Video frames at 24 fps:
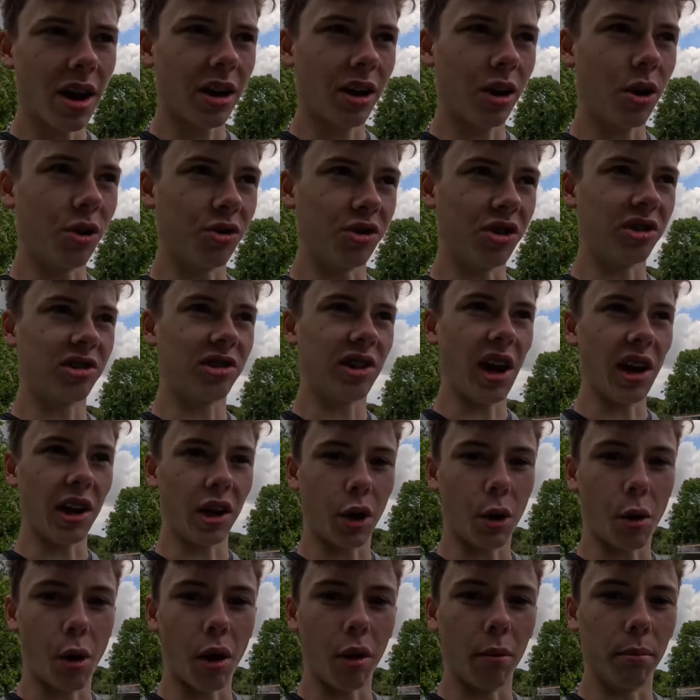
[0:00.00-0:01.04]
because it's getting
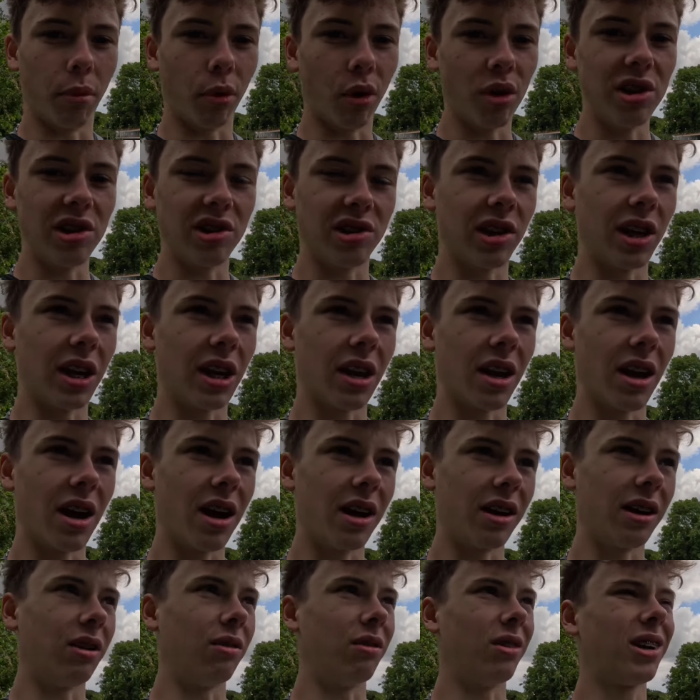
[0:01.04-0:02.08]
quite breezy and,
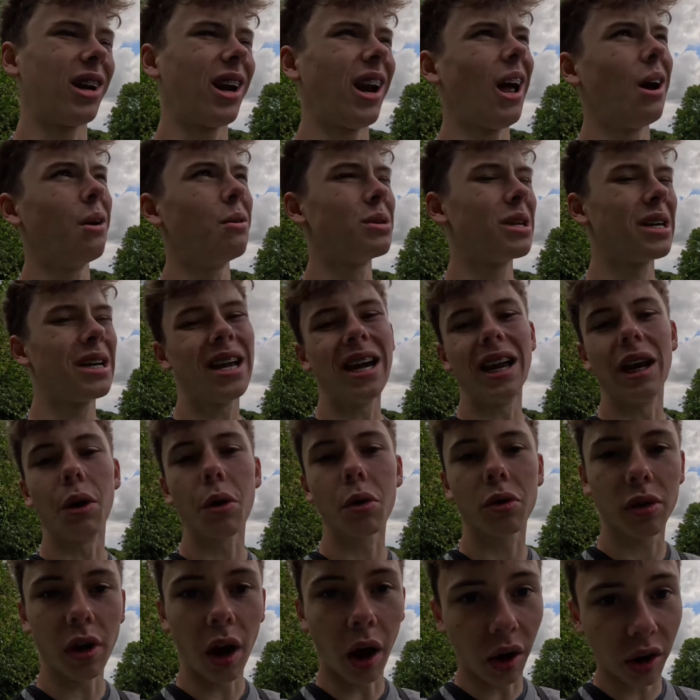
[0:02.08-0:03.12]
and, cloudy.
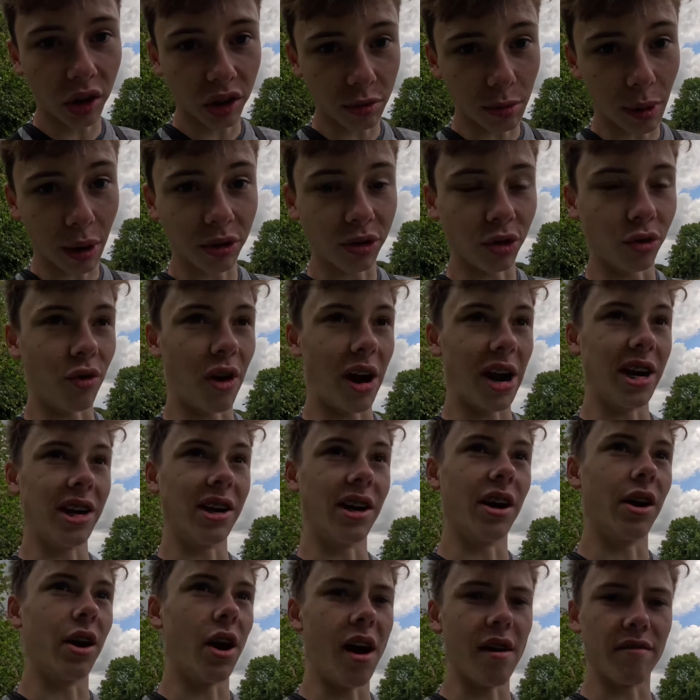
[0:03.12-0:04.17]
Looks like it's about to rain
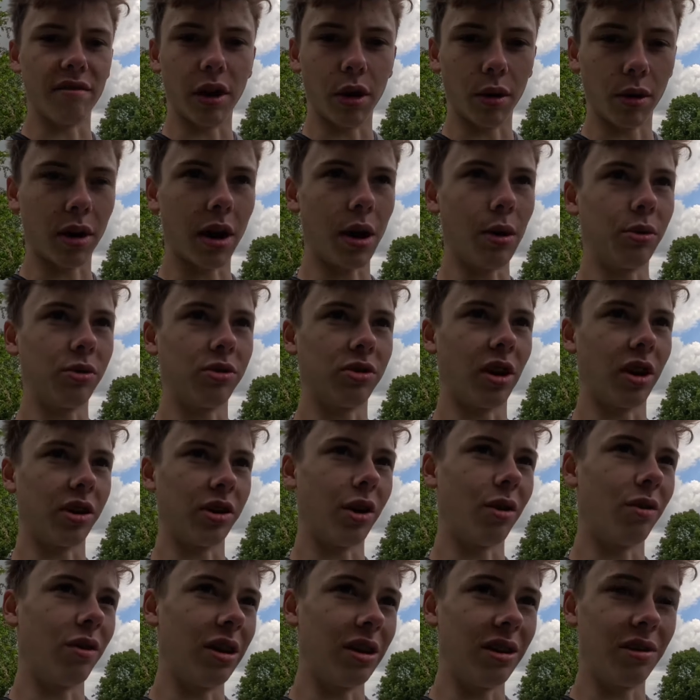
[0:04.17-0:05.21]
and I have no coat and I
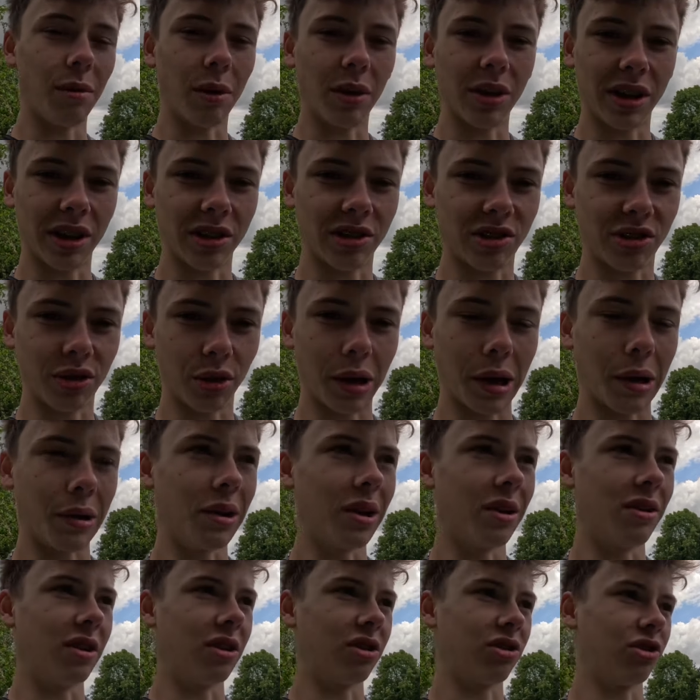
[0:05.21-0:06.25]
don't really want to get stuck out
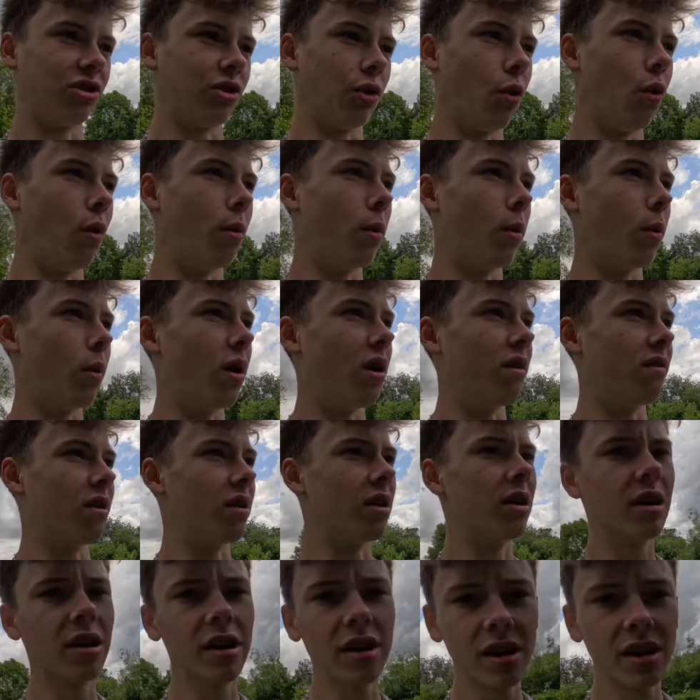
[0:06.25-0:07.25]
here in a storm or whatever.